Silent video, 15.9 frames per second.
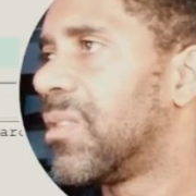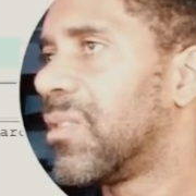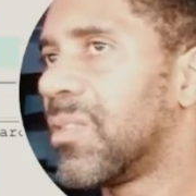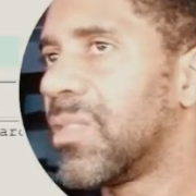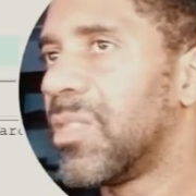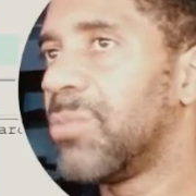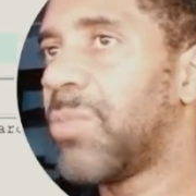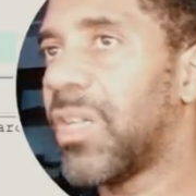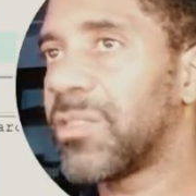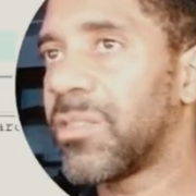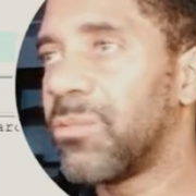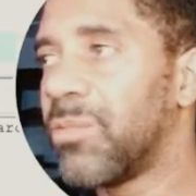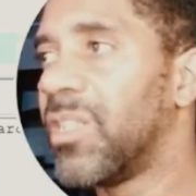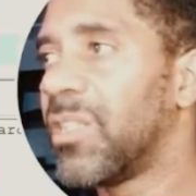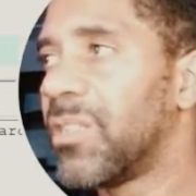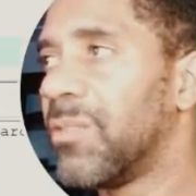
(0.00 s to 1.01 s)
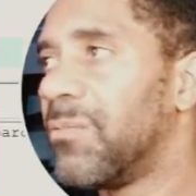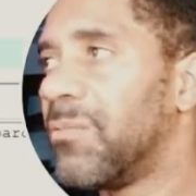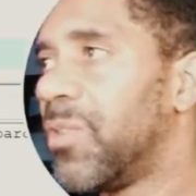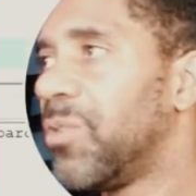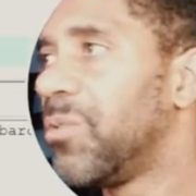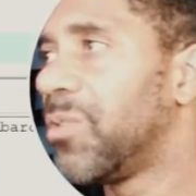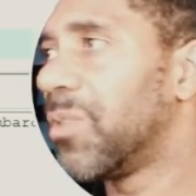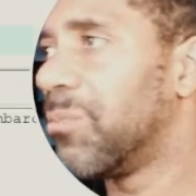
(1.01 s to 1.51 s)
You're about to really
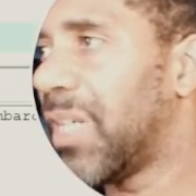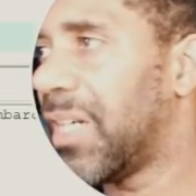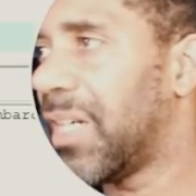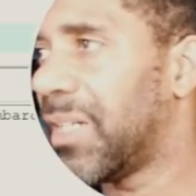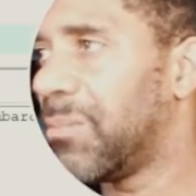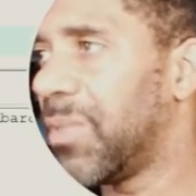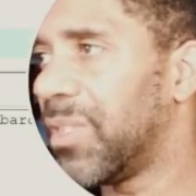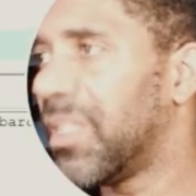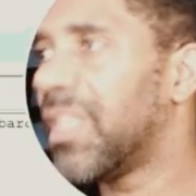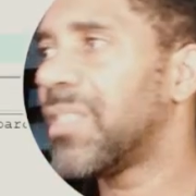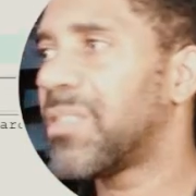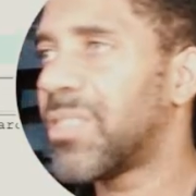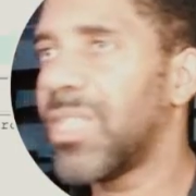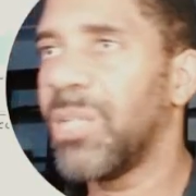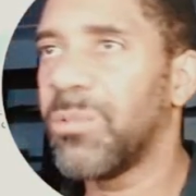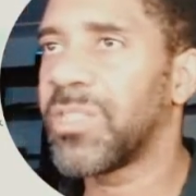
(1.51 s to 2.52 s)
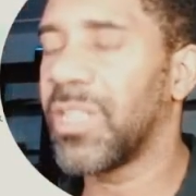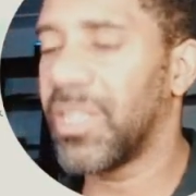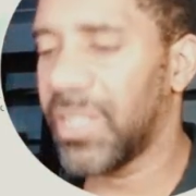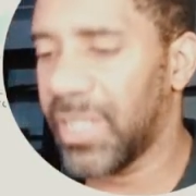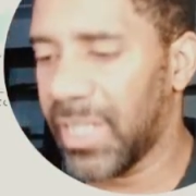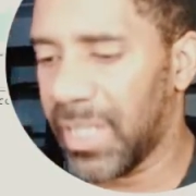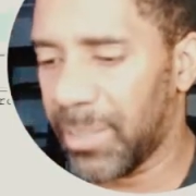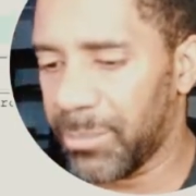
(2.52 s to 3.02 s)
confuse somebody, but let's see what's going
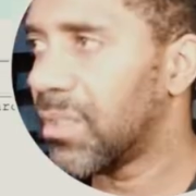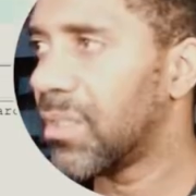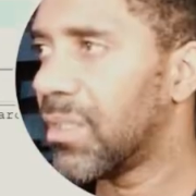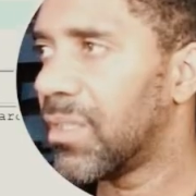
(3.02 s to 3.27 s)
to happen.